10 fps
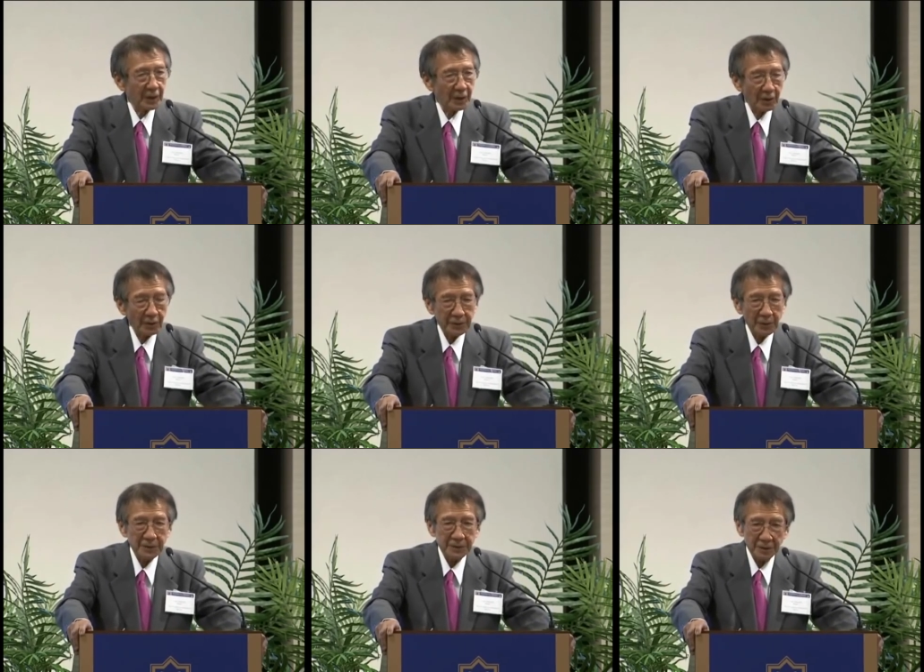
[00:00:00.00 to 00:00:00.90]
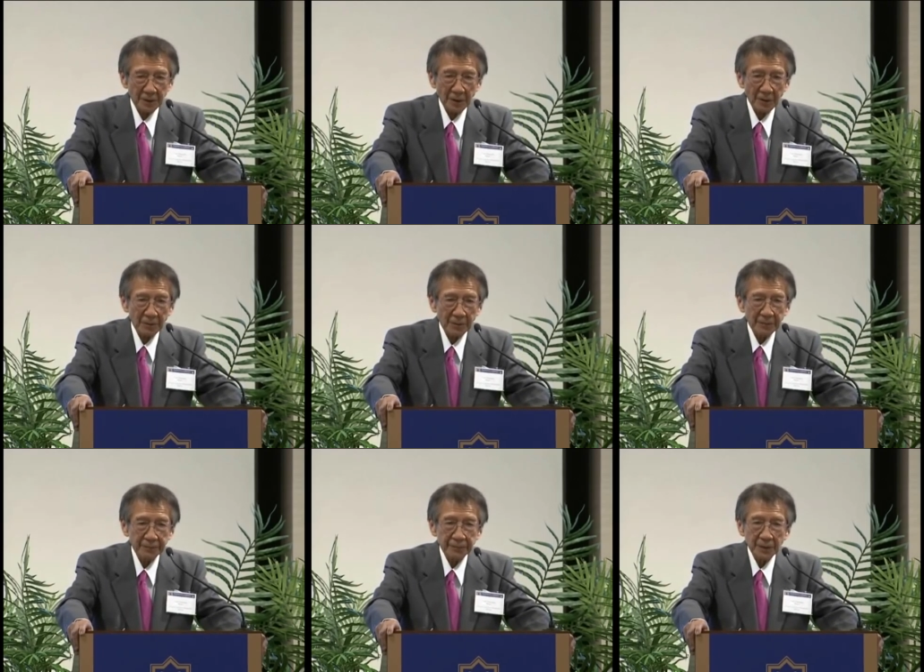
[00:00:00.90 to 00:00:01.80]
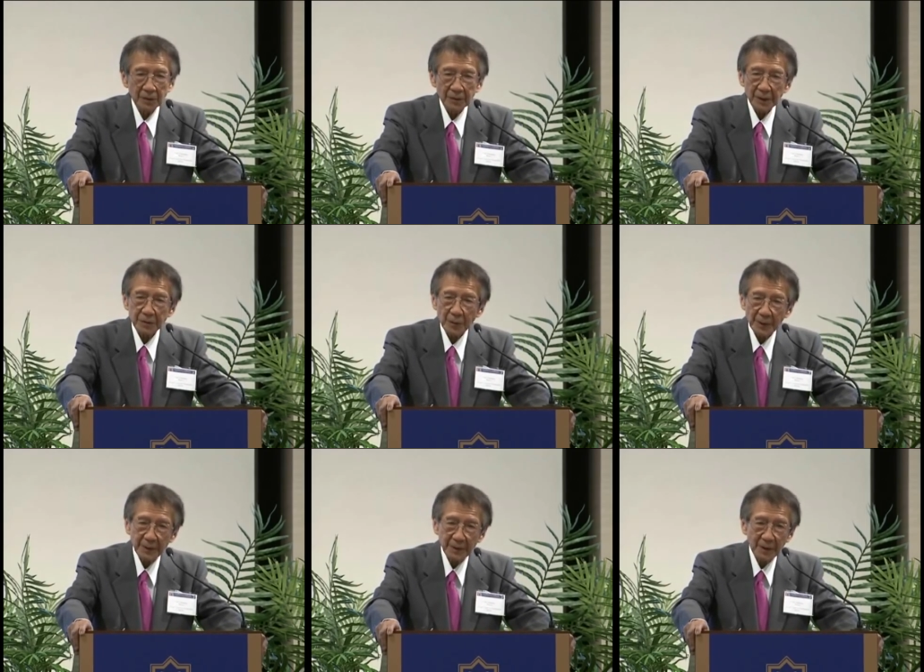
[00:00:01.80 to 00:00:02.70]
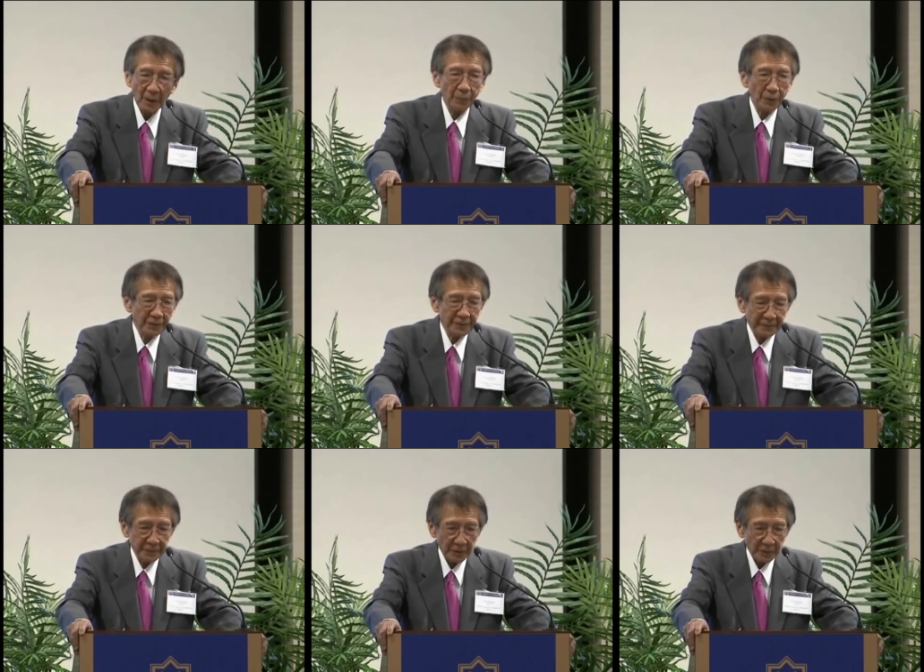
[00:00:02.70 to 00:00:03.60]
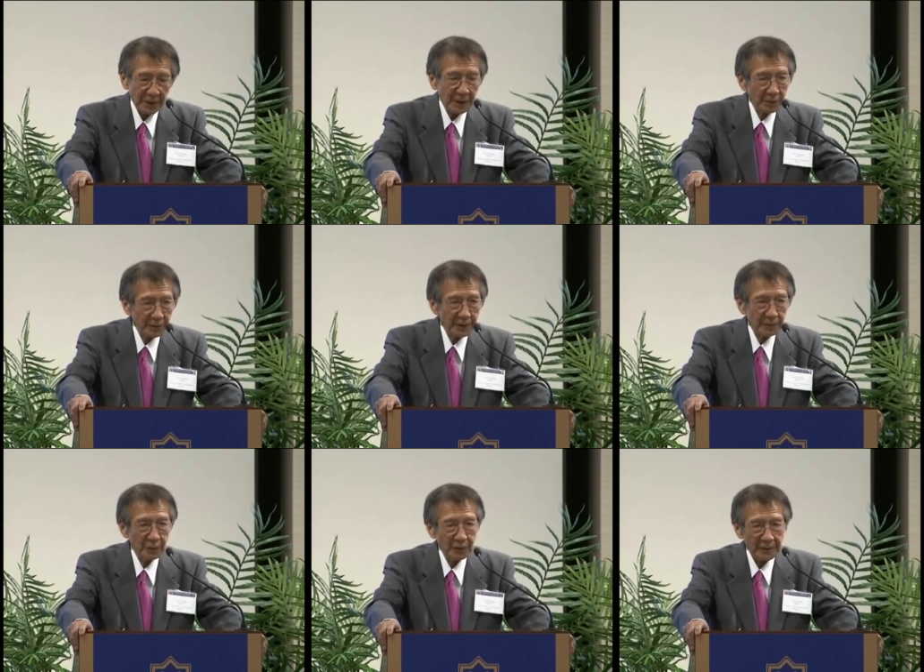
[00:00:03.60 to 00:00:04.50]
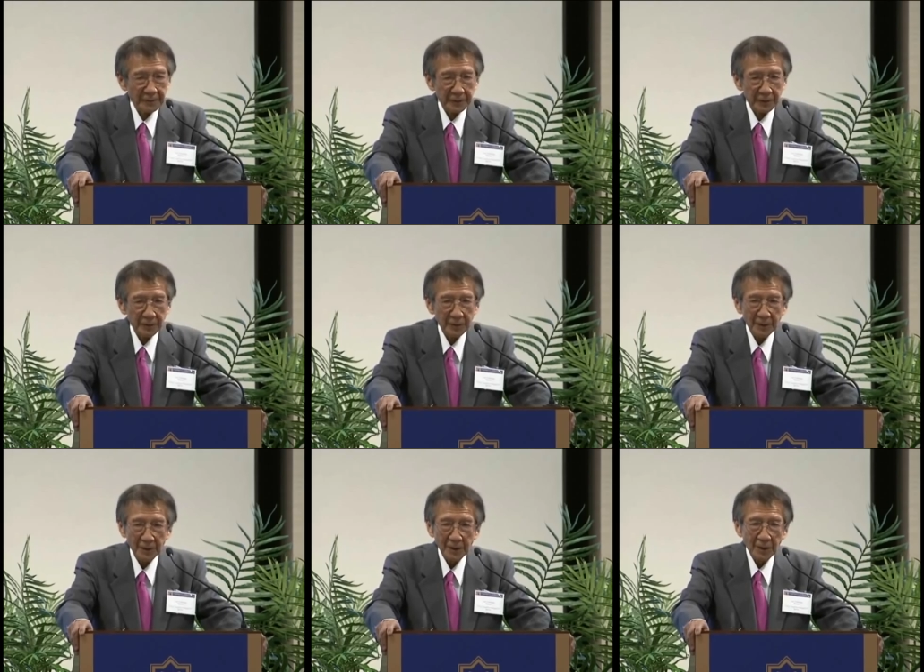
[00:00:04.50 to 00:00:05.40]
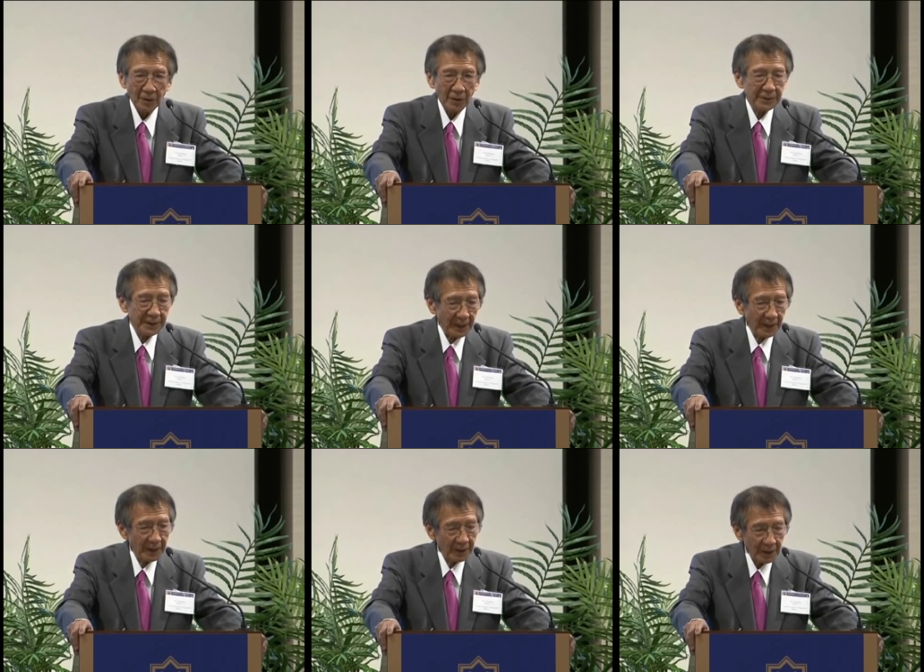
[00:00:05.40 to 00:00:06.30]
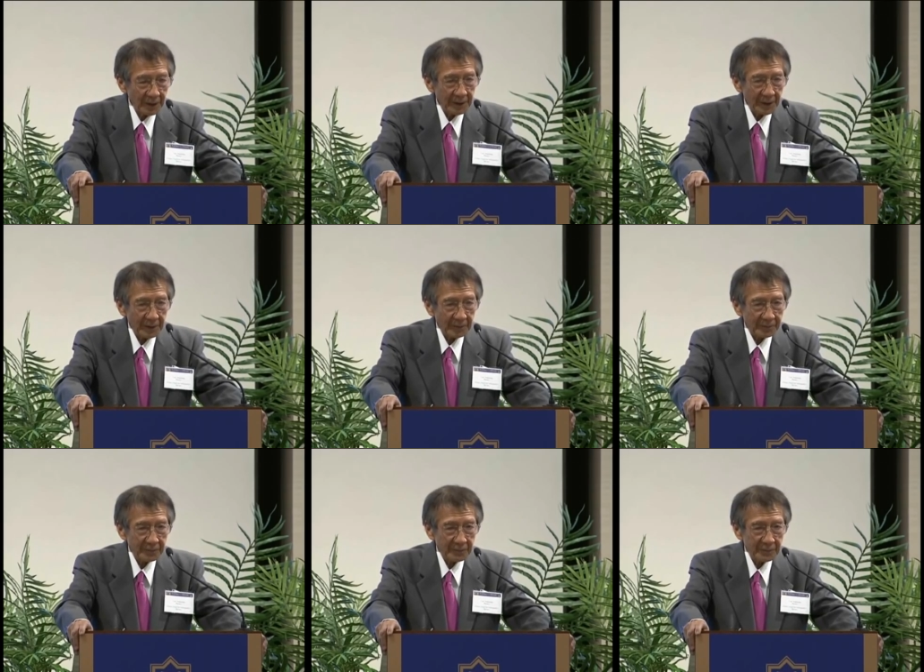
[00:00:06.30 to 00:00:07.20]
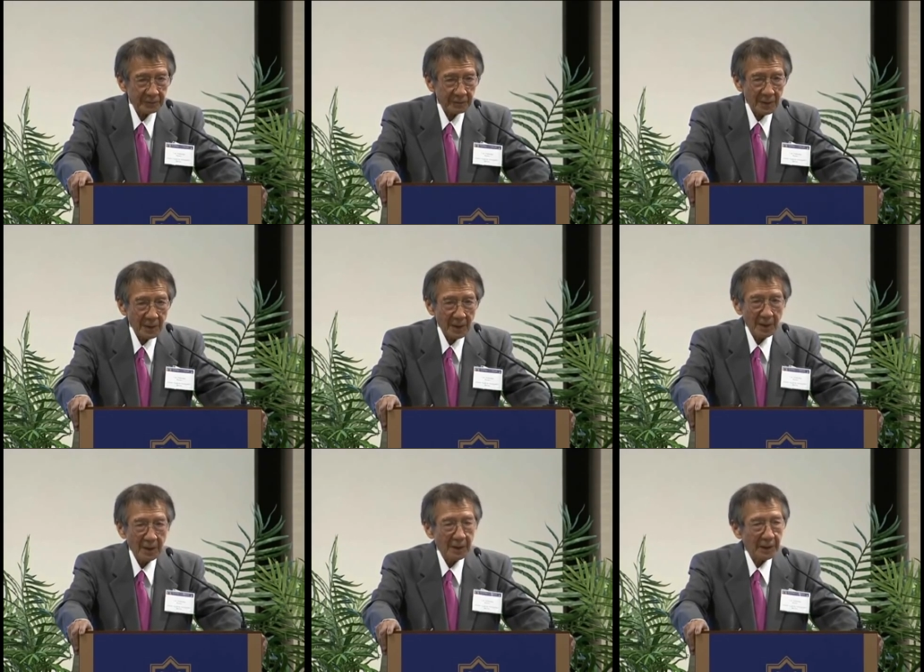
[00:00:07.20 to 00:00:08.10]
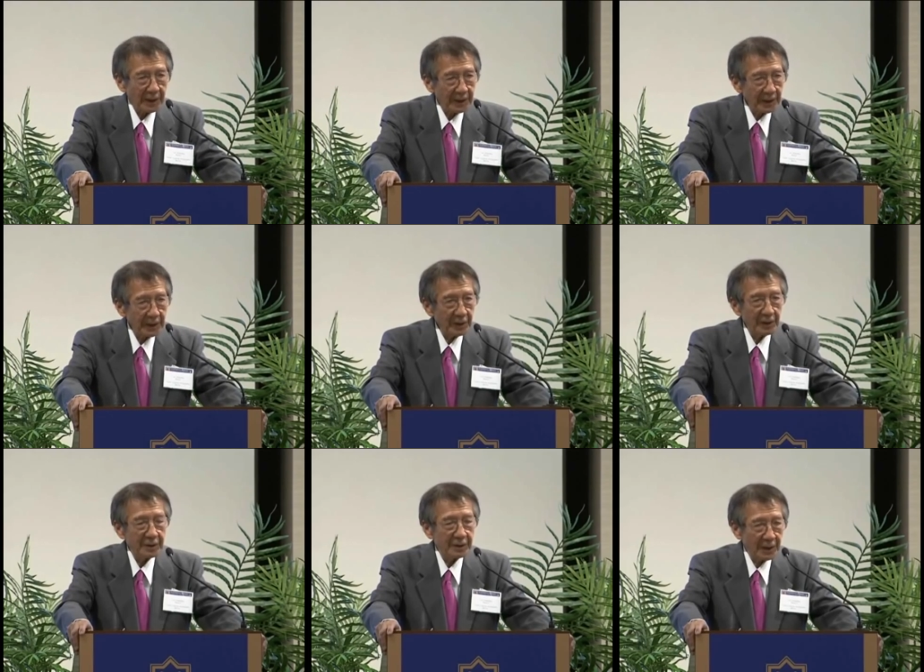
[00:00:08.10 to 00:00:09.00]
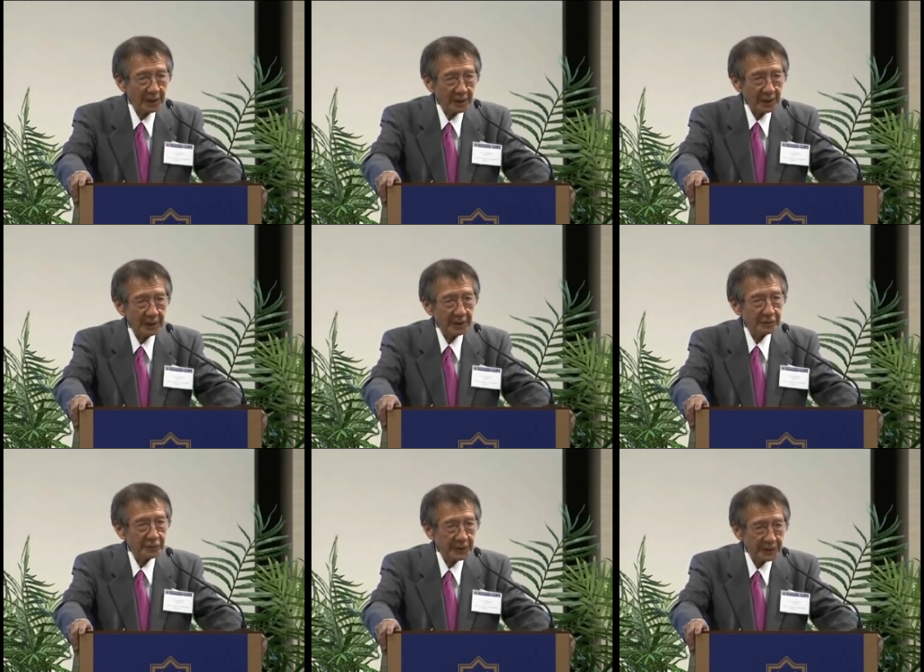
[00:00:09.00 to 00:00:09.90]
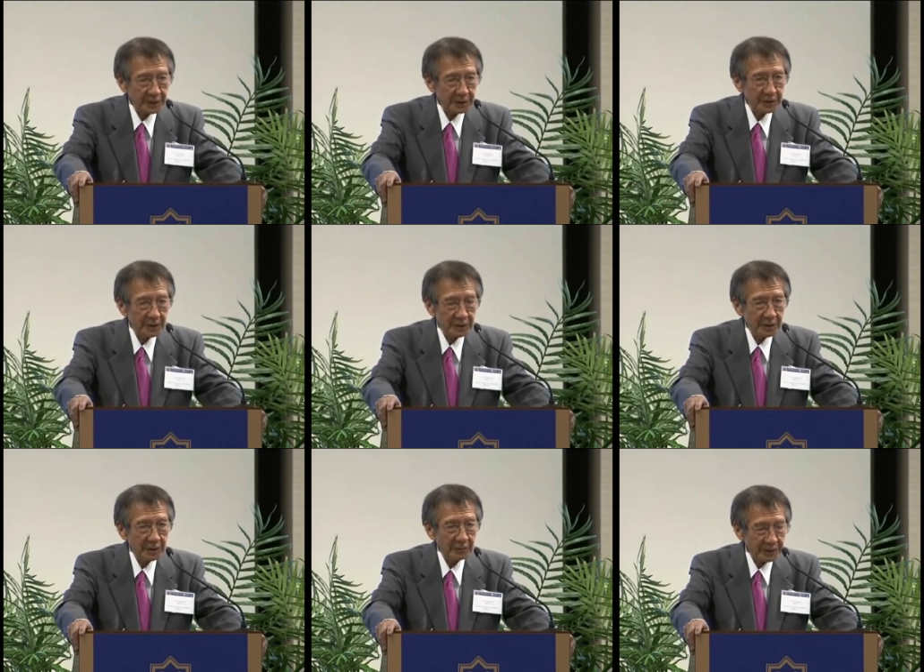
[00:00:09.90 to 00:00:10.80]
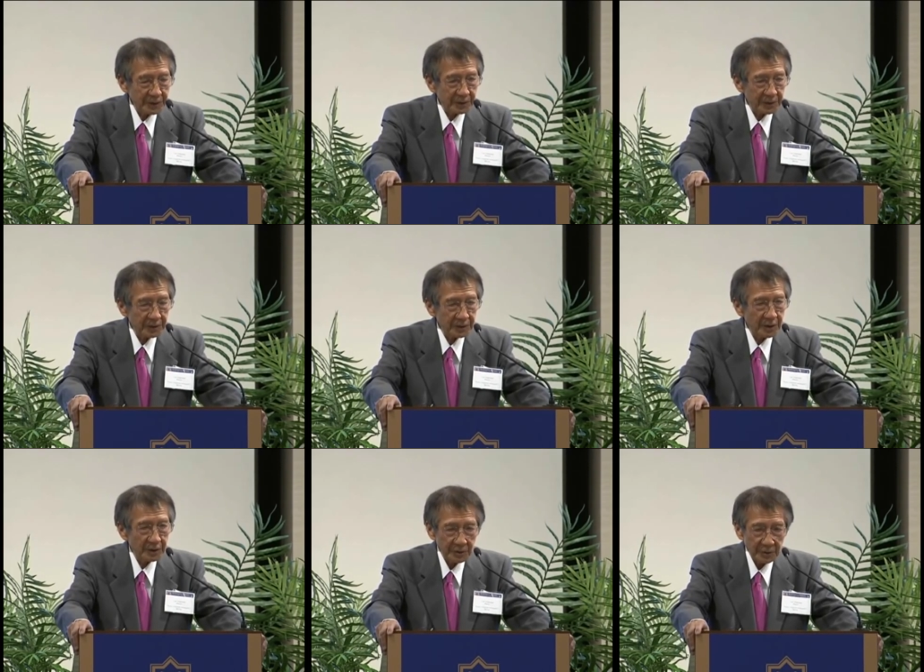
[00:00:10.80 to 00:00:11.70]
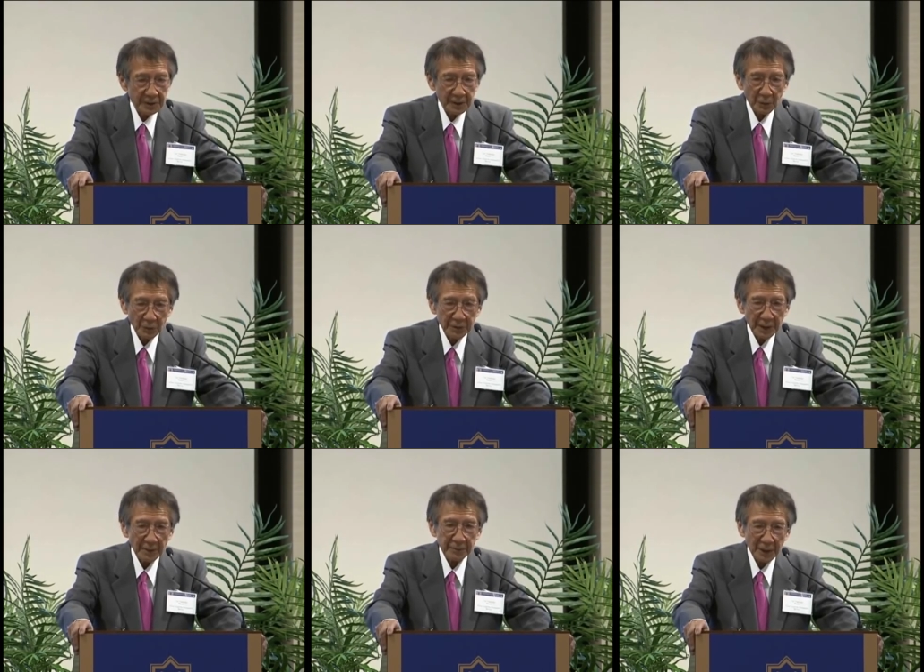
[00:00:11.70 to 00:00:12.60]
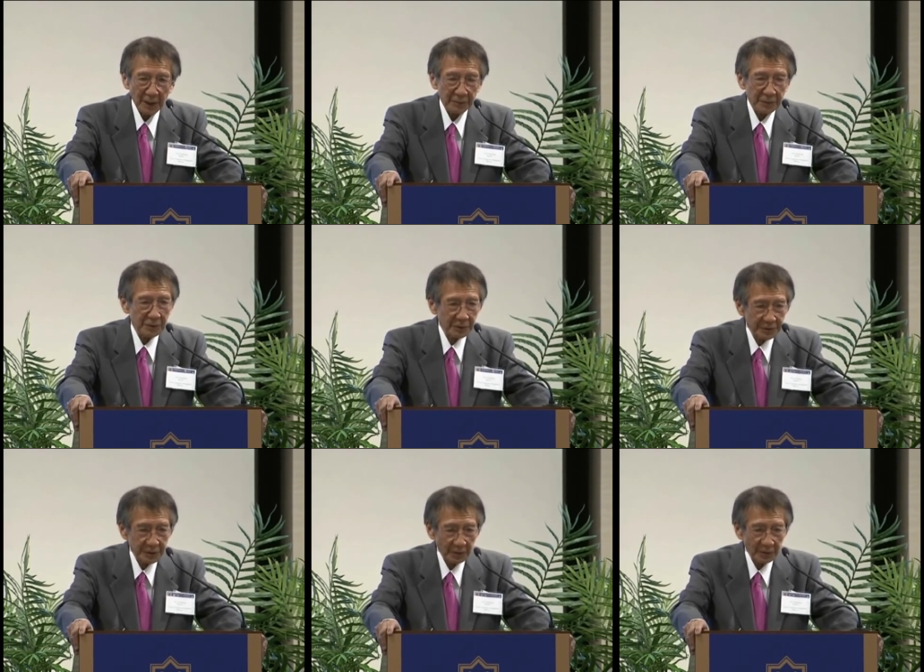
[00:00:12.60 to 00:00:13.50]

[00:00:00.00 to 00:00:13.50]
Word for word: Carl Tomizuka, who has written a book review, literary book review, on Daily Illini. Any dedicated physicist, physicist certainly wouldn't have time to do so.